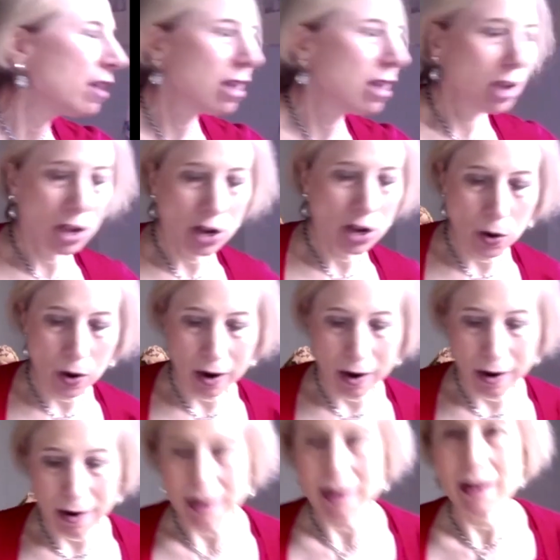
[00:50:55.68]

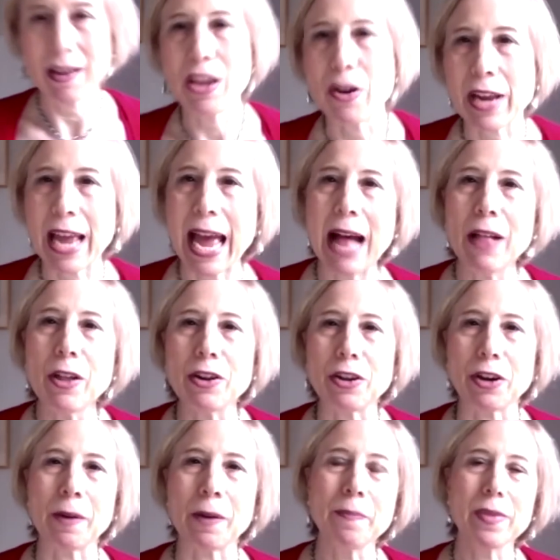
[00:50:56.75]
your
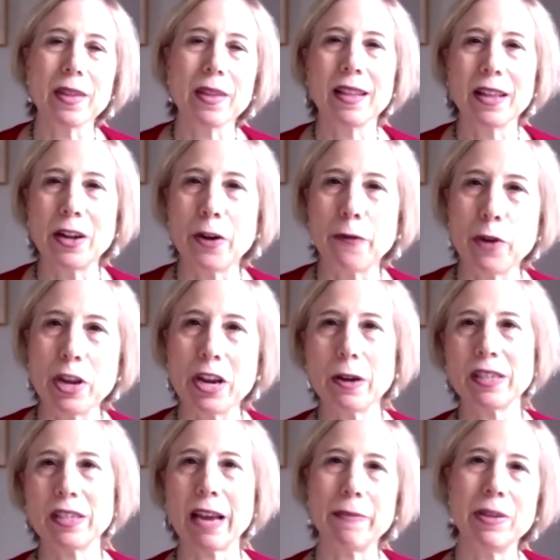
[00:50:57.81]
calendar. You know, for years
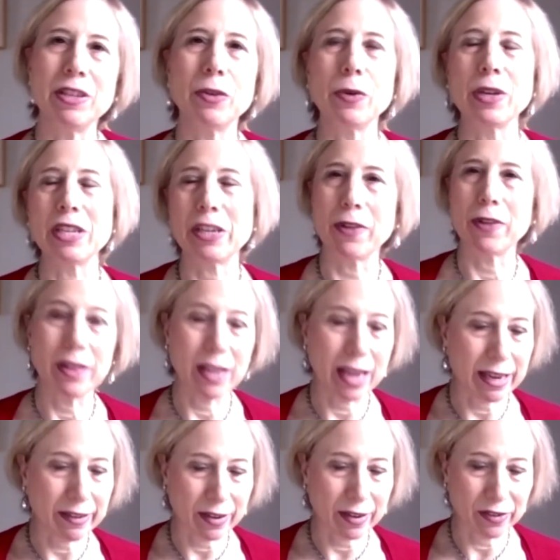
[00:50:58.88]
I've been doing different
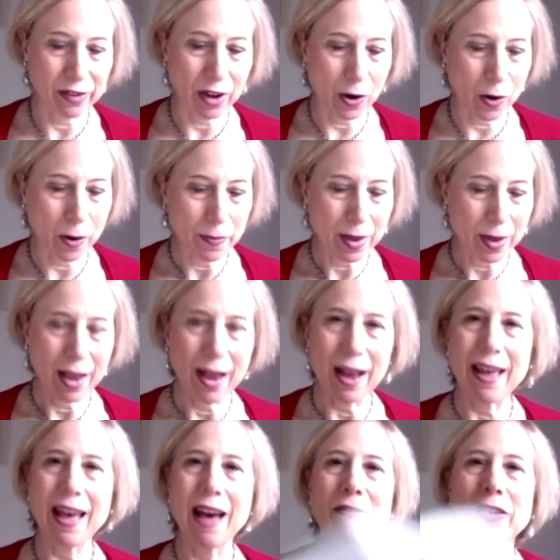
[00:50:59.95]
things. And so I
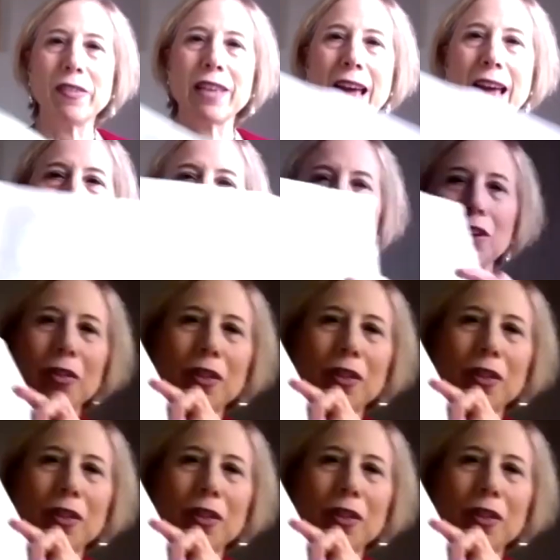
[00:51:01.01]
have this calendar that